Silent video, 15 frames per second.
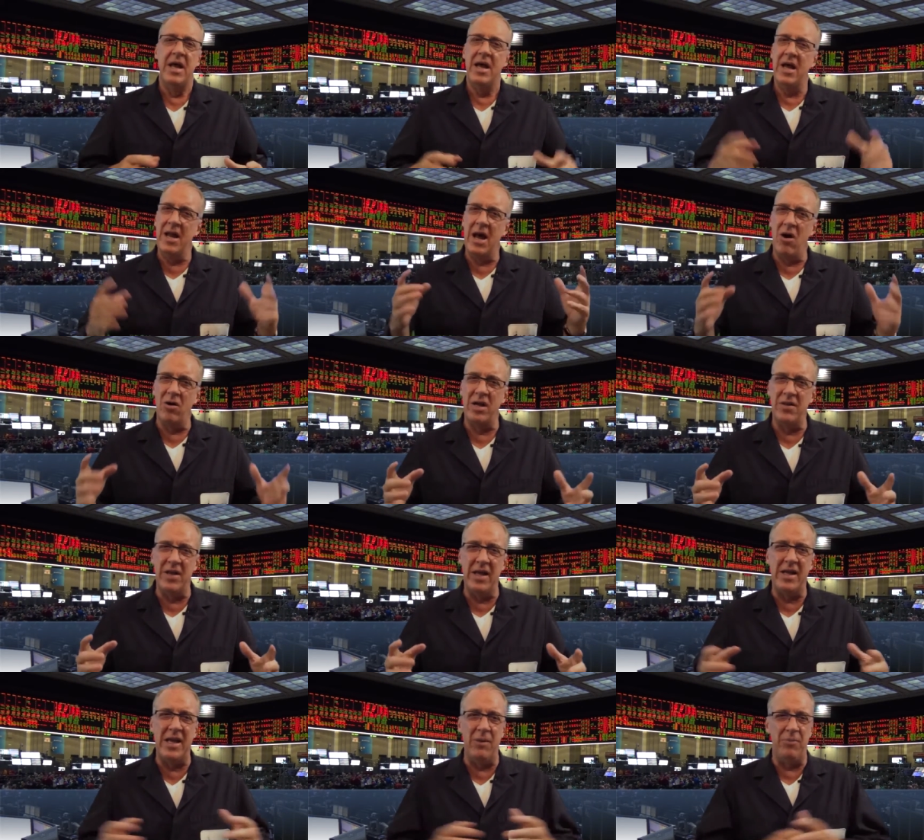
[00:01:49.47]
And how can
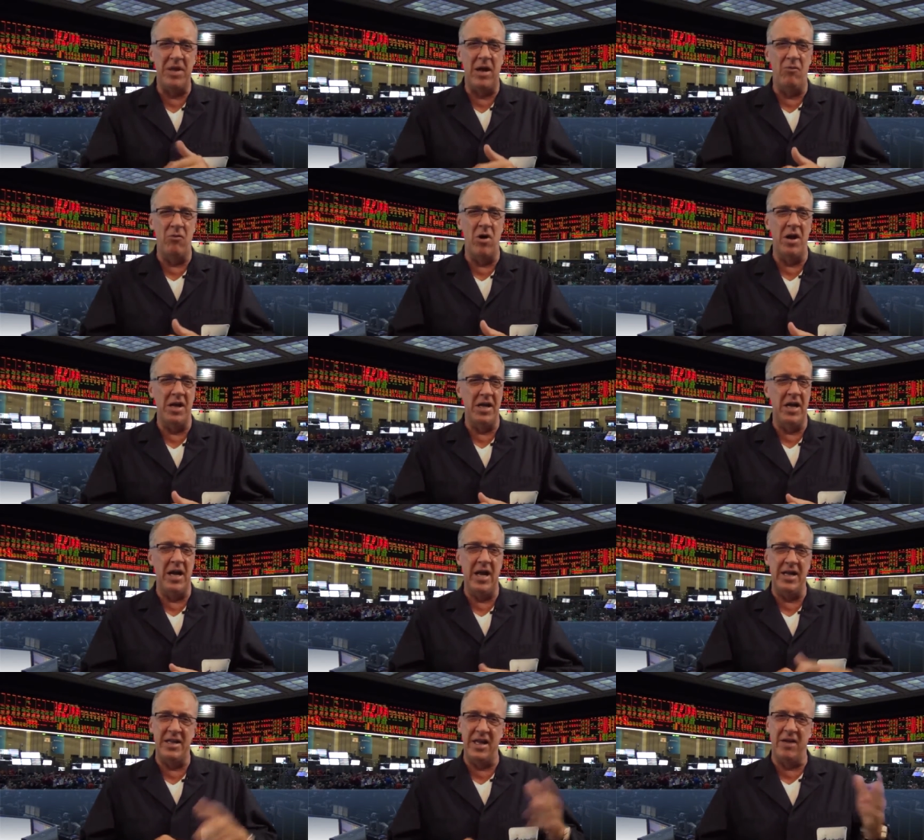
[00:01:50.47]
they keep that running? And
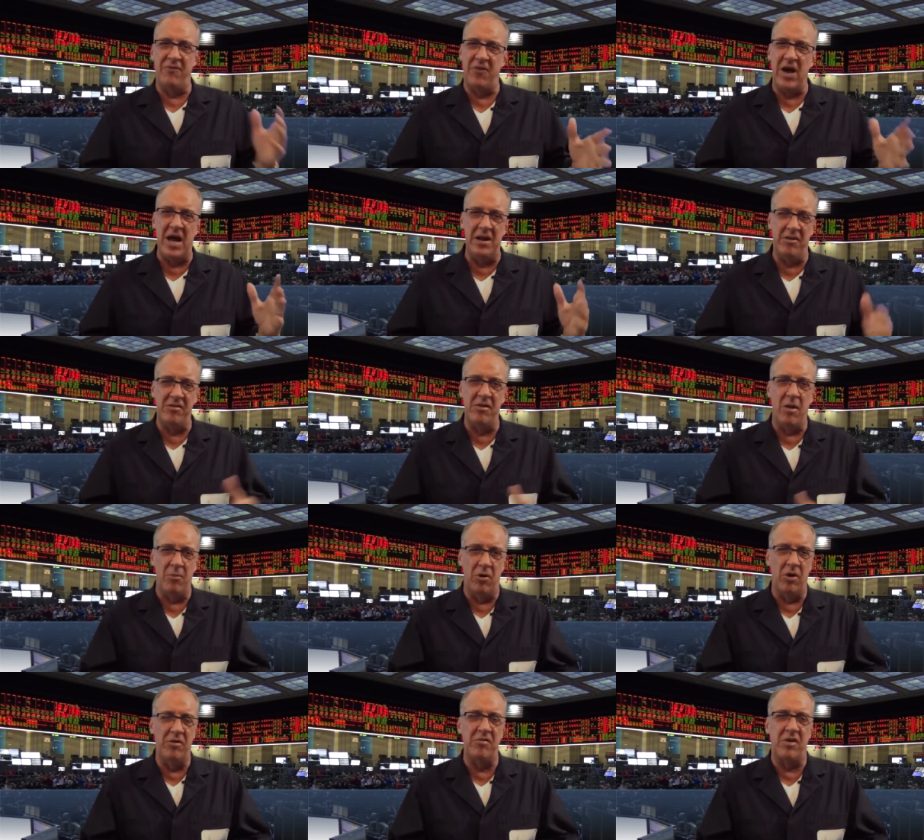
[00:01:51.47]
I think Friday's
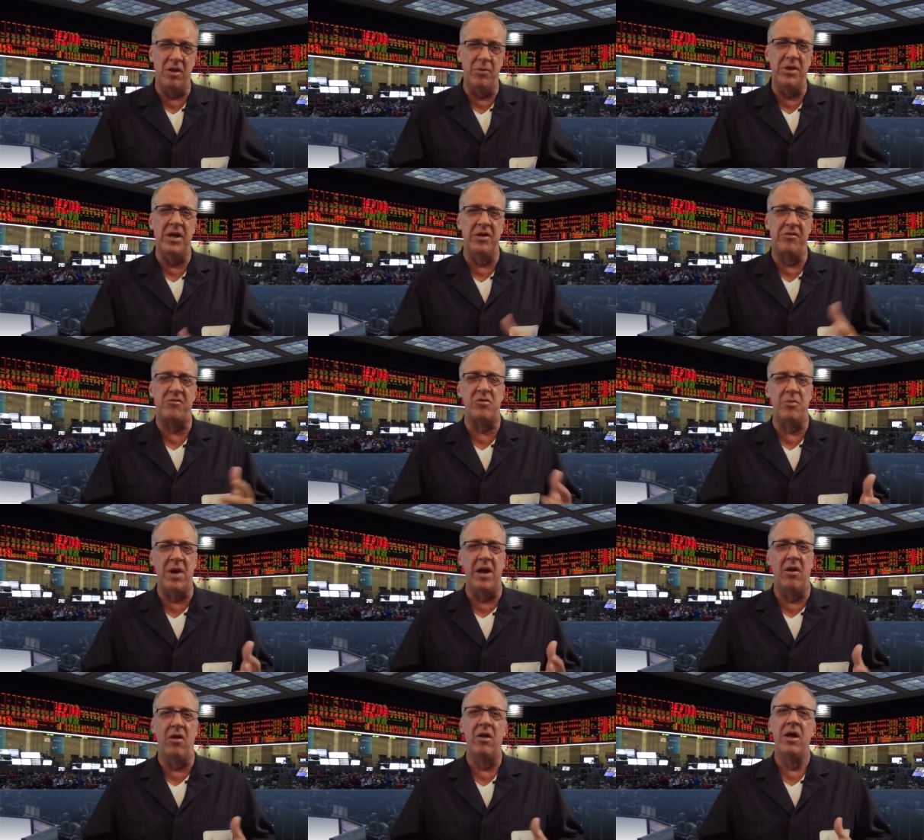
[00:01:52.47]
number is going to be
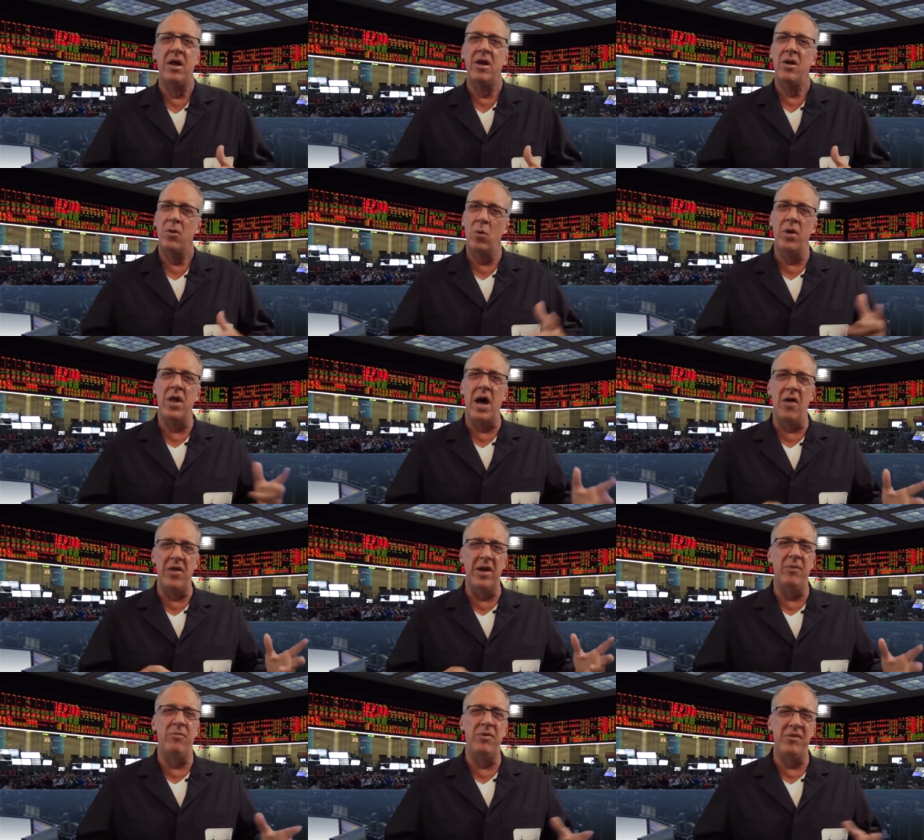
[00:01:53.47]
instrumental with how
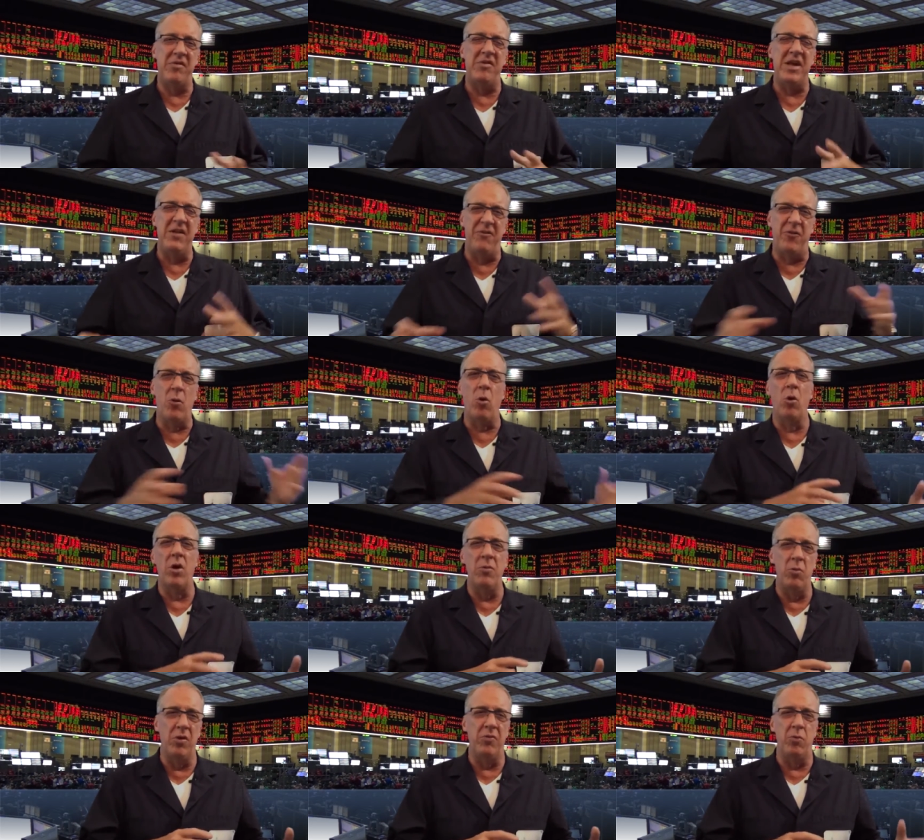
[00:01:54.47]
they see
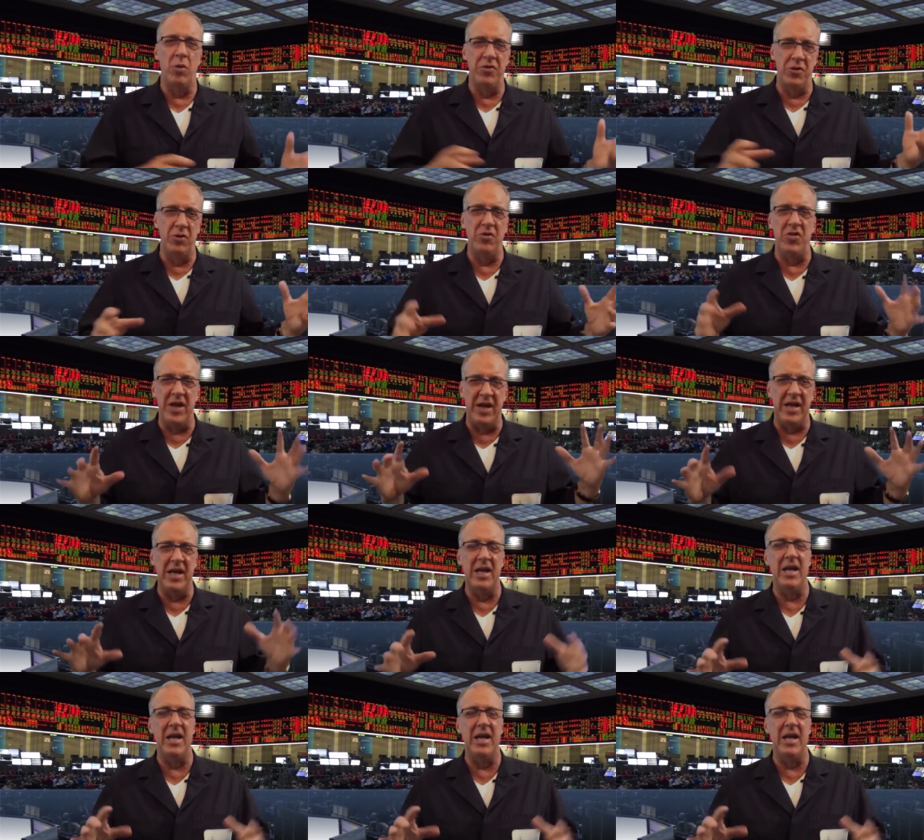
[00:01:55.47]
forward with what they're thinking.